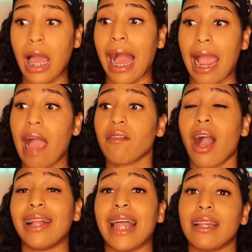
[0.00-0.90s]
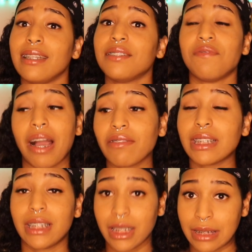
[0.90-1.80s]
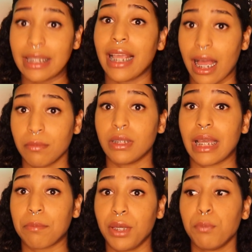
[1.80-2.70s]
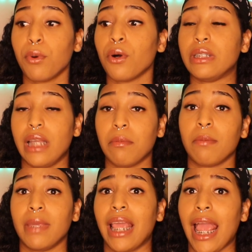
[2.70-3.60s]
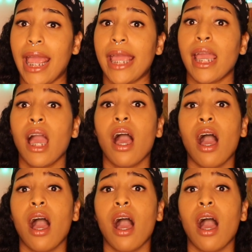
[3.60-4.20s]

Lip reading: I have gotten at least 5 or 6 DMs, like people DMing me, hey,